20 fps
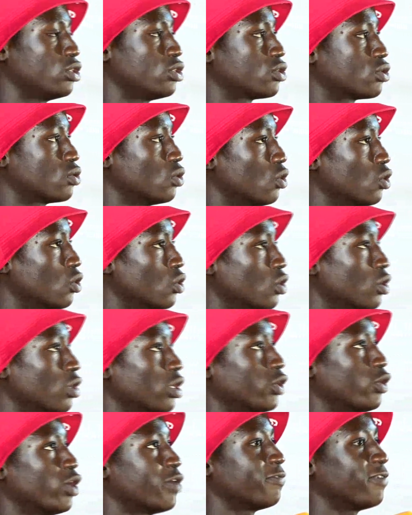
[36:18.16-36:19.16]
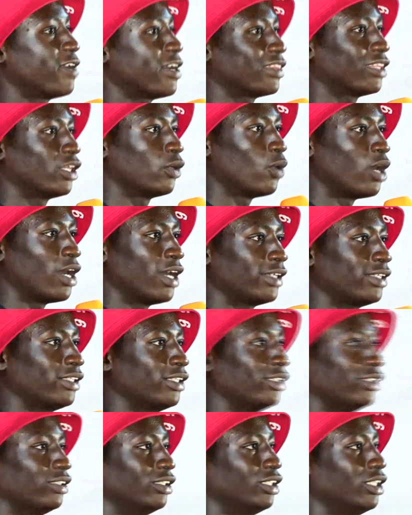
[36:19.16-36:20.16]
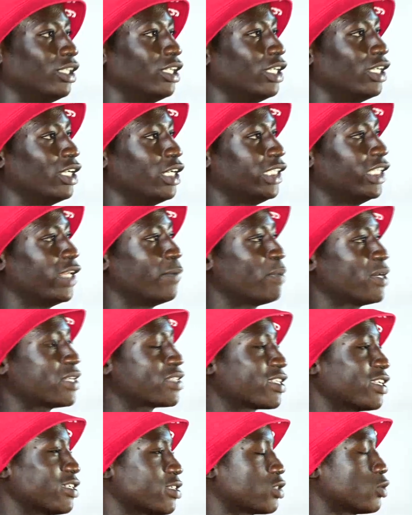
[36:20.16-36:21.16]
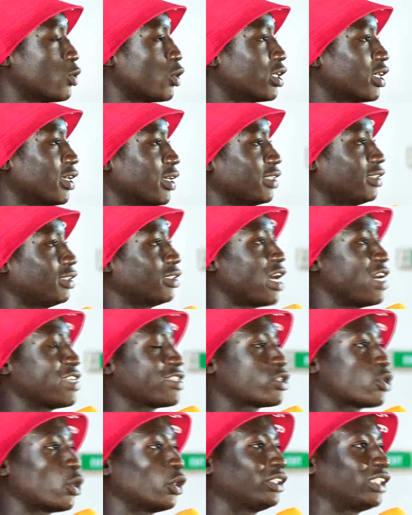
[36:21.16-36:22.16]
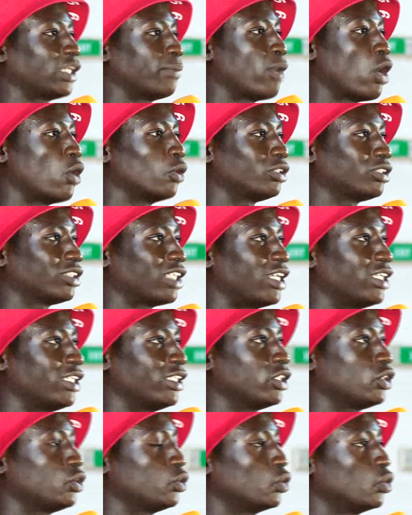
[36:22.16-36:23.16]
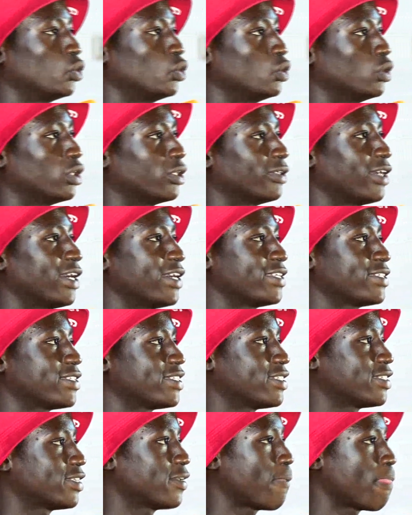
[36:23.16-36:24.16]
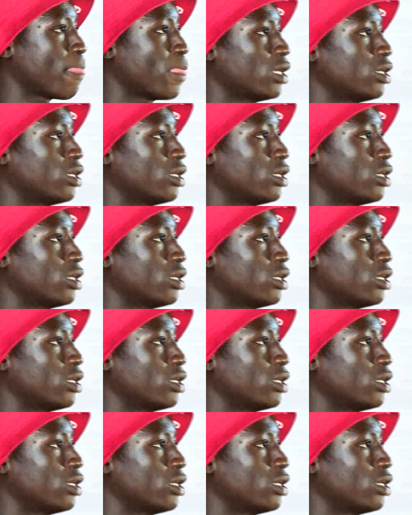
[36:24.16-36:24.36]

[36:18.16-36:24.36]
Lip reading: So you have heard the word. The pastor has talked about running to Christ.